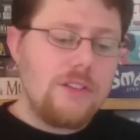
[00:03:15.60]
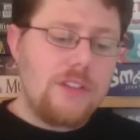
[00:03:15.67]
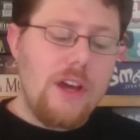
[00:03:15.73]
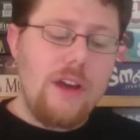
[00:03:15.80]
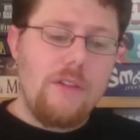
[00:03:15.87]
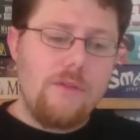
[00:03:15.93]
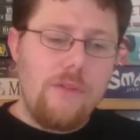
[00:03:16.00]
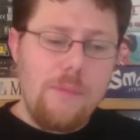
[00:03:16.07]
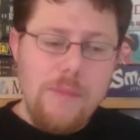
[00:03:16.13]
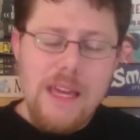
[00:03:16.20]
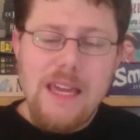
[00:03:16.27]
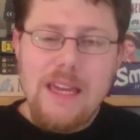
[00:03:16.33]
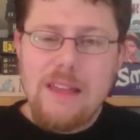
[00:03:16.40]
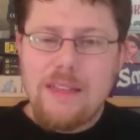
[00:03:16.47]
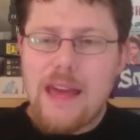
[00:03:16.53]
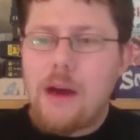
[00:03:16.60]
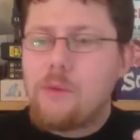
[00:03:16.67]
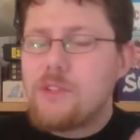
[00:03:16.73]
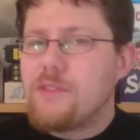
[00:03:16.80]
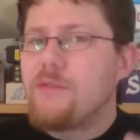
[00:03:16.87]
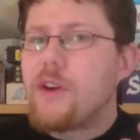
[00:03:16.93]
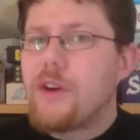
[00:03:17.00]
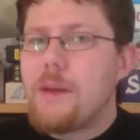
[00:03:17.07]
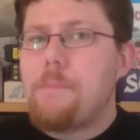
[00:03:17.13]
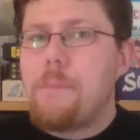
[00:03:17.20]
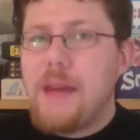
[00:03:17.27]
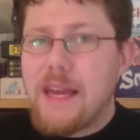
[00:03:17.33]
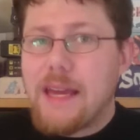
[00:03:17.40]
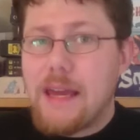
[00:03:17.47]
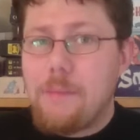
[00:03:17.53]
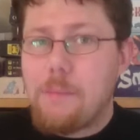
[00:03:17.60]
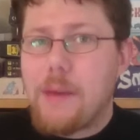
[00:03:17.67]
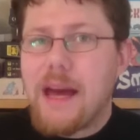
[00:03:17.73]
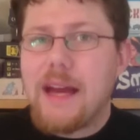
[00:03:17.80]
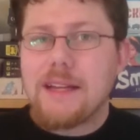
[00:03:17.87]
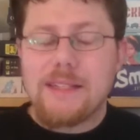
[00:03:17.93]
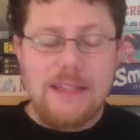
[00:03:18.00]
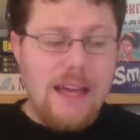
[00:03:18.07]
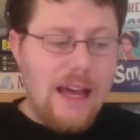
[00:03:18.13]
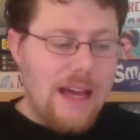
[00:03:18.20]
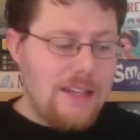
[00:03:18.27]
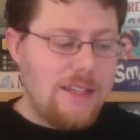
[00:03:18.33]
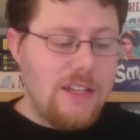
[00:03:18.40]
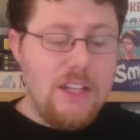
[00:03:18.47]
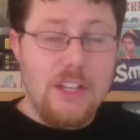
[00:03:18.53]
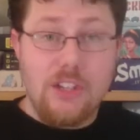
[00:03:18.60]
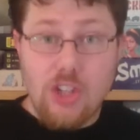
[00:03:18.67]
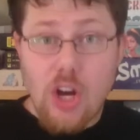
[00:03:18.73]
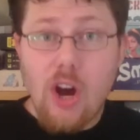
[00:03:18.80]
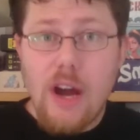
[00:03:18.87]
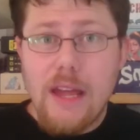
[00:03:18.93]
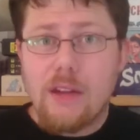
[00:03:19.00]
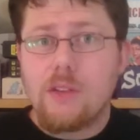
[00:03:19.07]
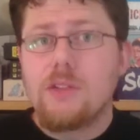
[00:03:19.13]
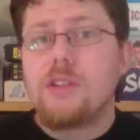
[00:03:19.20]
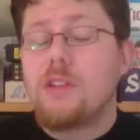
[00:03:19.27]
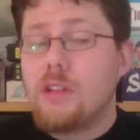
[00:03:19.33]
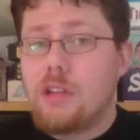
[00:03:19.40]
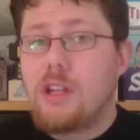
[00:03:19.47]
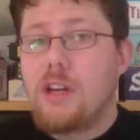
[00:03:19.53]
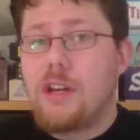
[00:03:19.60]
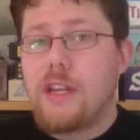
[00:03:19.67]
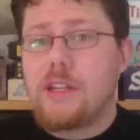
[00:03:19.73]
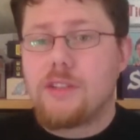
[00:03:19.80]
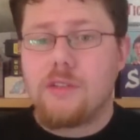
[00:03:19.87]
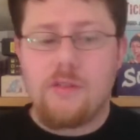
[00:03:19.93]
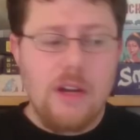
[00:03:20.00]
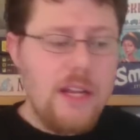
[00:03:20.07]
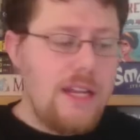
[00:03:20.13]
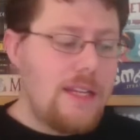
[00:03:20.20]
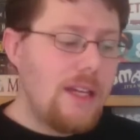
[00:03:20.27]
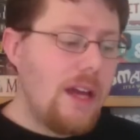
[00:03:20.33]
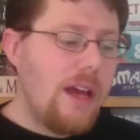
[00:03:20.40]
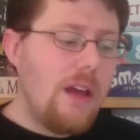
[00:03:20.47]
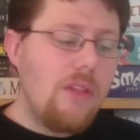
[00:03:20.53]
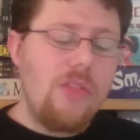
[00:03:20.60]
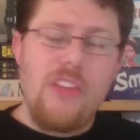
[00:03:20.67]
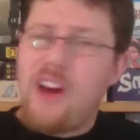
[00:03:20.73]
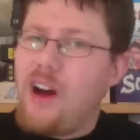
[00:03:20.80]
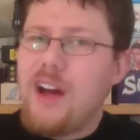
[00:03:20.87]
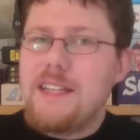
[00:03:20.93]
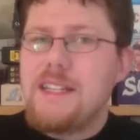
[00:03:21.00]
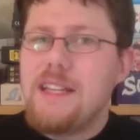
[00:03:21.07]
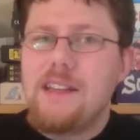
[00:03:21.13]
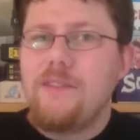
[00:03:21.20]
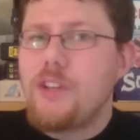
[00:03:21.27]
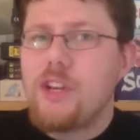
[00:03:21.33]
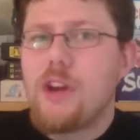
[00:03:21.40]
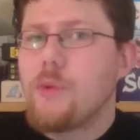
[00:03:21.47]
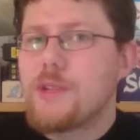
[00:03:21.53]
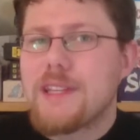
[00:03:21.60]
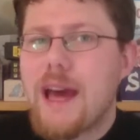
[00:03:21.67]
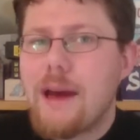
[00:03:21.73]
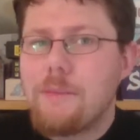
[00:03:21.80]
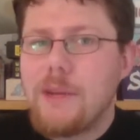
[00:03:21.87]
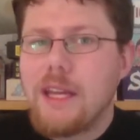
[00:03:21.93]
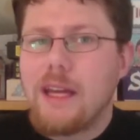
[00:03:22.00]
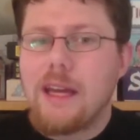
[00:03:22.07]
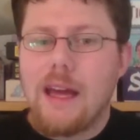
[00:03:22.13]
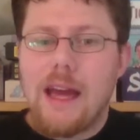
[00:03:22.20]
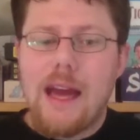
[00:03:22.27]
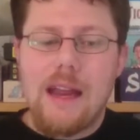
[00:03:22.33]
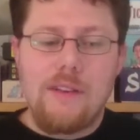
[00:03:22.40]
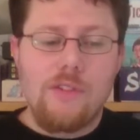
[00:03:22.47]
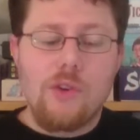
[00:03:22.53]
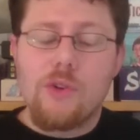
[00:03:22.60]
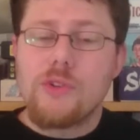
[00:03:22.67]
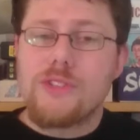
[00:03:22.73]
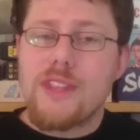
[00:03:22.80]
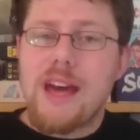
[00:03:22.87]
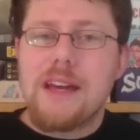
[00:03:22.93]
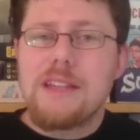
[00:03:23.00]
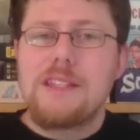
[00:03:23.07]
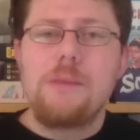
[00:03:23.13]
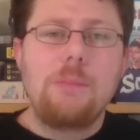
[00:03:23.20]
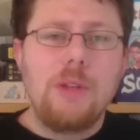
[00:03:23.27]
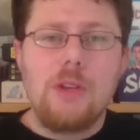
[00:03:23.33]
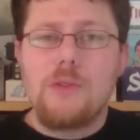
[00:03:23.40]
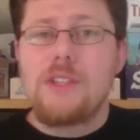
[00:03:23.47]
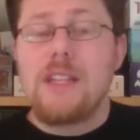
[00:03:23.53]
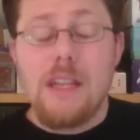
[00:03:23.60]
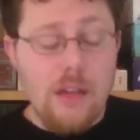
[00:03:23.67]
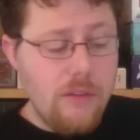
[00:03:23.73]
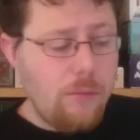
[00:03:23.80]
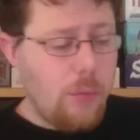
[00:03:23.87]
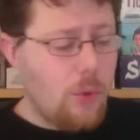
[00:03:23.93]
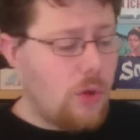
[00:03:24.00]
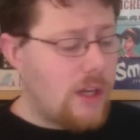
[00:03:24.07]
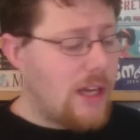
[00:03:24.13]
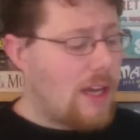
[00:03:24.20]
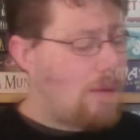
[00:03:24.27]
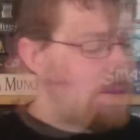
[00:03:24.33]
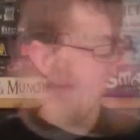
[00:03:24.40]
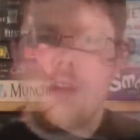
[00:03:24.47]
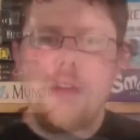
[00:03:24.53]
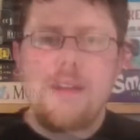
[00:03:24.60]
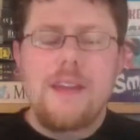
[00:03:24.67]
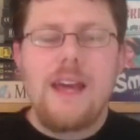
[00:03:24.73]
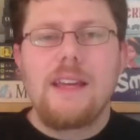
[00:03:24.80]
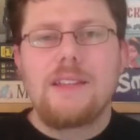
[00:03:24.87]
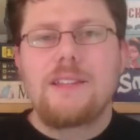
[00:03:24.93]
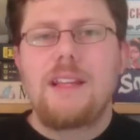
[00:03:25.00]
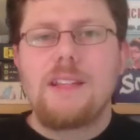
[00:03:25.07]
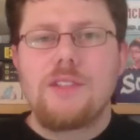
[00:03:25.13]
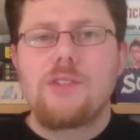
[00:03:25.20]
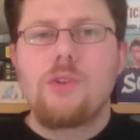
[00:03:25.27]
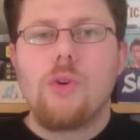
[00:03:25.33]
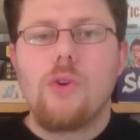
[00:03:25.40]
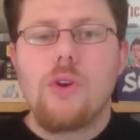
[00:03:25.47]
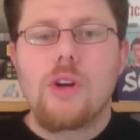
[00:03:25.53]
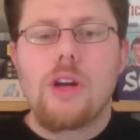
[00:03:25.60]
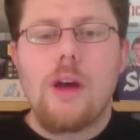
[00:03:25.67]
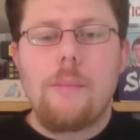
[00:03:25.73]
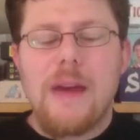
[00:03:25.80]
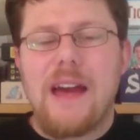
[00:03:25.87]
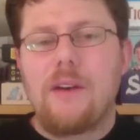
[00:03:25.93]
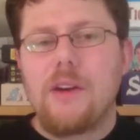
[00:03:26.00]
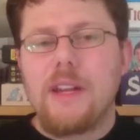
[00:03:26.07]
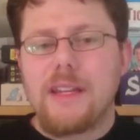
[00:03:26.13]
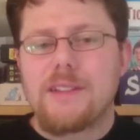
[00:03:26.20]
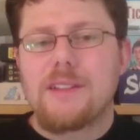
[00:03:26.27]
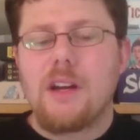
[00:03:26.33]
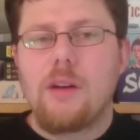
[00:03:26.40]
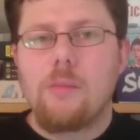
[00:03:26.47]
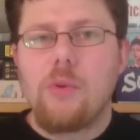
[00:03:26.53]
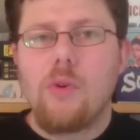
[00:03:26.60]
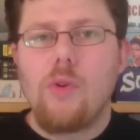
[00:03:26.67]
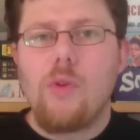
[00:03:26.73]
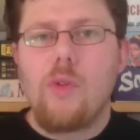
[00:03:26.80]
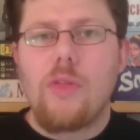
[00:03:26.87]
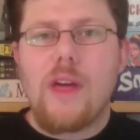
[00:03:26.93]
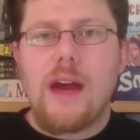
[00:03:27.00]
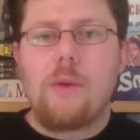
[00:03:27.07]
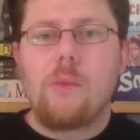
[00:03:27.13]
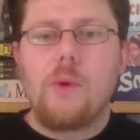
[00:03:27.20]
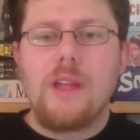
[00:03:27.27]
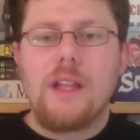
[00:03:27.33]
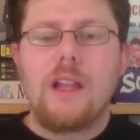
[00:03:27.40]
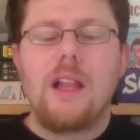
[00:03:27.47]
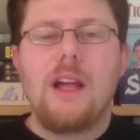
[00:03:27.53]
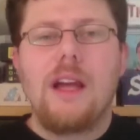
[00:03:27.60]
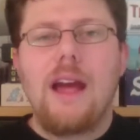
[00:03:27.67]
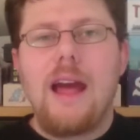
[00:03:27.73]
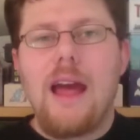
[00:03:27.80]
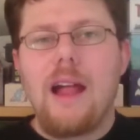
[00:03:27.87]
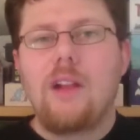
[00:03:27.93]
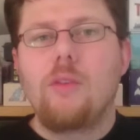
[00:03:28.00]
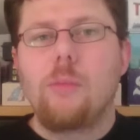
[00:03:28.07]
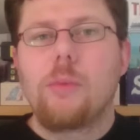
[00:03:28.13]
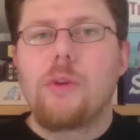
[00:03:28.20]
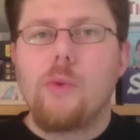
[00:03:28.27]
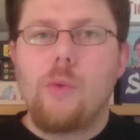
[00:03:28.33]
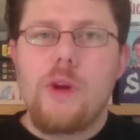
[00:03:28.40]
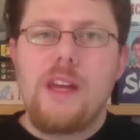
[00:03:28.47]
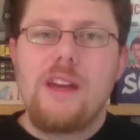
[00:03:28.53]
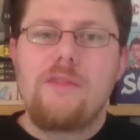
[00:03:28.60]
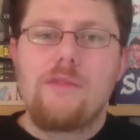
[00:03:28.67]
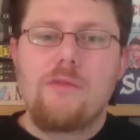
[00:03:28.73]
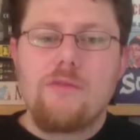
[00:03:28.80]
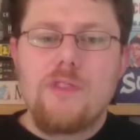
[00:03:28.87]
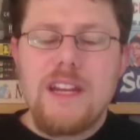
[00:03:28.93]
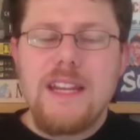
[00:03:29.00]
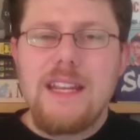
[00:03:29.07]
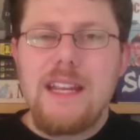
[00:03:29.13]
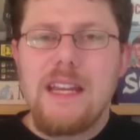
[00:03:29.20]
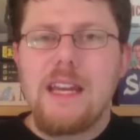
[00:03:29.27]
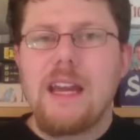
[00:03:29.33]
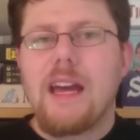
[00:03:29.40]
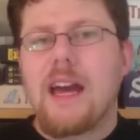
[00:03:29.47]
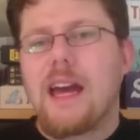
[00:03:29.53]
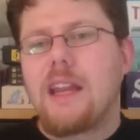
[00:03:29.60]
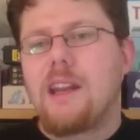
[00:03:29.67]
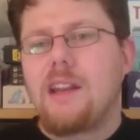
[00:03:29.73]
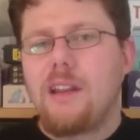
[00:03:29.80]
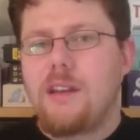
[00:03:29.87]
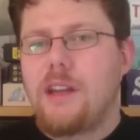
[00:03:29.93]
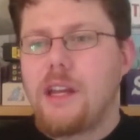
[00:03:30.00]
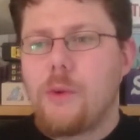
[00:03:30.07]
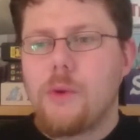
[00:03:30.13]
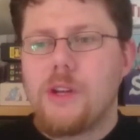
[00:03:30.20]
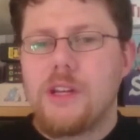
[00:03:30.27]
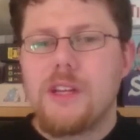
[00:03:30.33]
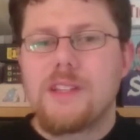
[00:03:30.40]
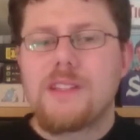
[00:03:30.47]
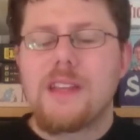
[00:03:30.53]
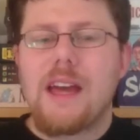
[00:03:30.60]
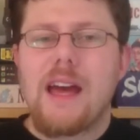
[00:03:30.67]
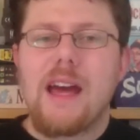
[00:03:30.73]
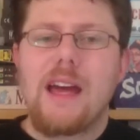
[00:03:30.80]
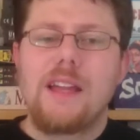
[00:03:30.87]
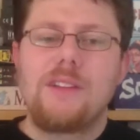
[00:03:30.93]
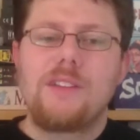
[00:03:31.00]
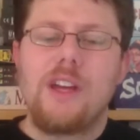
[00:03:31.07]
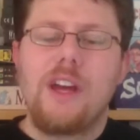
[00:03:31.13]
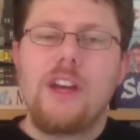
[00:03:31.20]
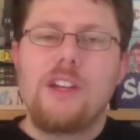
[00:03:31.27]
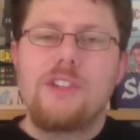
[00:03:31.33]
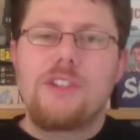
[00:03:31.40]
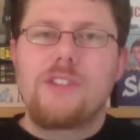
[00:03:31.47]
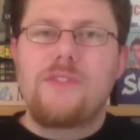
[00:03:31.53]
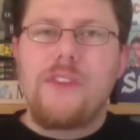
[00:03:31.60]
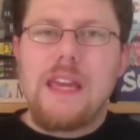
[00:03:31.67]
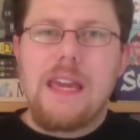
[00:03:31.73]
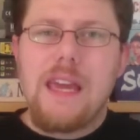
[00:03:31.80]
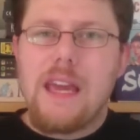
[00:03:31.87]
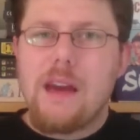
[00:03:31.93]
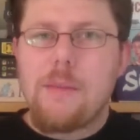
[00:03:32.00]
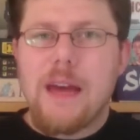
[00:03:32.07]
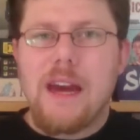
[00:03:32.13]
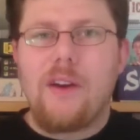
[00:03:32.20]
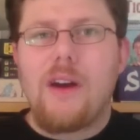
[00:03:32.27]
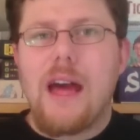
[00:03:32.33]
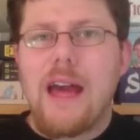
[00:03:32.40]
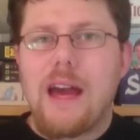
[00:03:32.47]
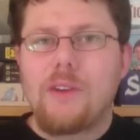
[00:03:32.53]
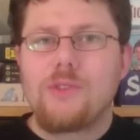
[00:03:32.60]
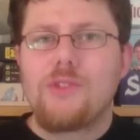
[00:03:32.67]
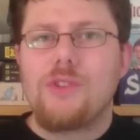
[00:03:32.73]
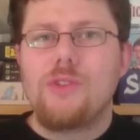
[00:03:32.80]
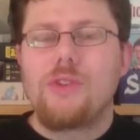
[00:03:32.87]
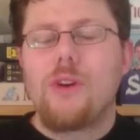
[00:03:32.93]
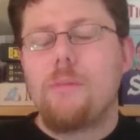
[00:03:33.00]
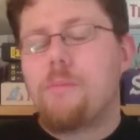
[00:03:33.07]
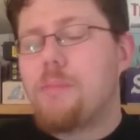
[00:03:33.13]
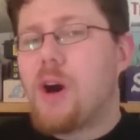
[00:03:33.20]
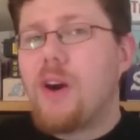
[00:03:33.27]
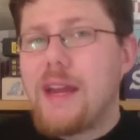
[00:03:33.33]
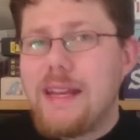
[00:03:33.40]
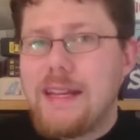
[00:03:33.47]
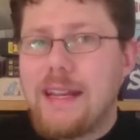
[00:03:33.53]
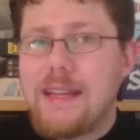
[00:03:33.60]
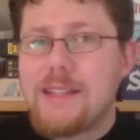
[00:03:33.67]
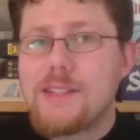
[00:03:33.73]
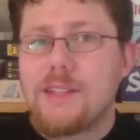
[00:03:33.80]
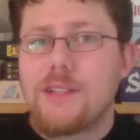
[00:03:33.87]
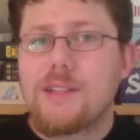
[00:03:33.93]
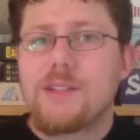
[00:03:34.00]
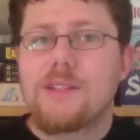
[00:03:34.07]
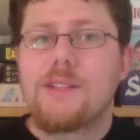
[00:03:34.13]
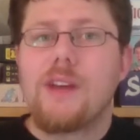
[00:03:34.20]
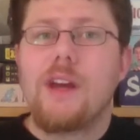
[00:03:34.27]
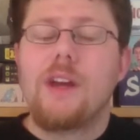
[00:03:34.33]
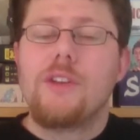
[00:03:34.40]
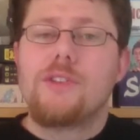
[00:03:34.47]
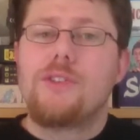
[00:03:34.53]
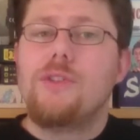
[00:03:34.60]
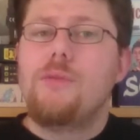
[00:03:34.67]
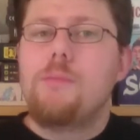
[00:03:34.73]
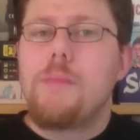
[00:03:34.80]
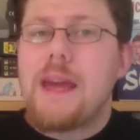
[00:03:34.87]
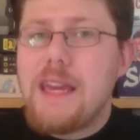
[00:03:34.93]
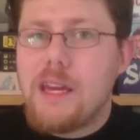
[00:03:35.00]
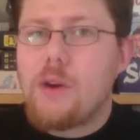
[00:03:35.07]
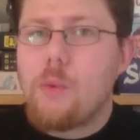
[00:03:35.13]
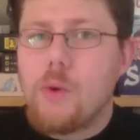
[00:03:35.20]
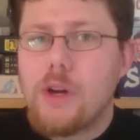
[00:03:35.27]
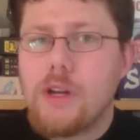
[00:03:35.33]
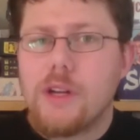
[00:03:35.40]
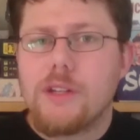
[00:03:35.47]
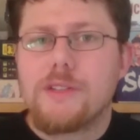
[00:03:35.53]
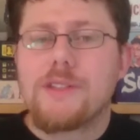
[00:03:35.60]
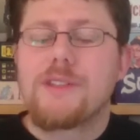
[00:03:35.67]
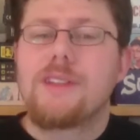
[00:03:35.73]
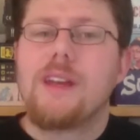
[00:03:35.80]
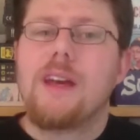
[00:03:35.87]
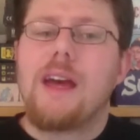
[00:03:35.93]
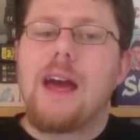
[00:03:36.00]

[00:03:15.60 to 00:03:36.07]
So for me, that was a very big impact as a child learning to read that I didn't even know was happening. And of course, that is the beauty of board game. Next, let's talk about an example that will help with reading and learning words and just thinking about how to combine letters to make words.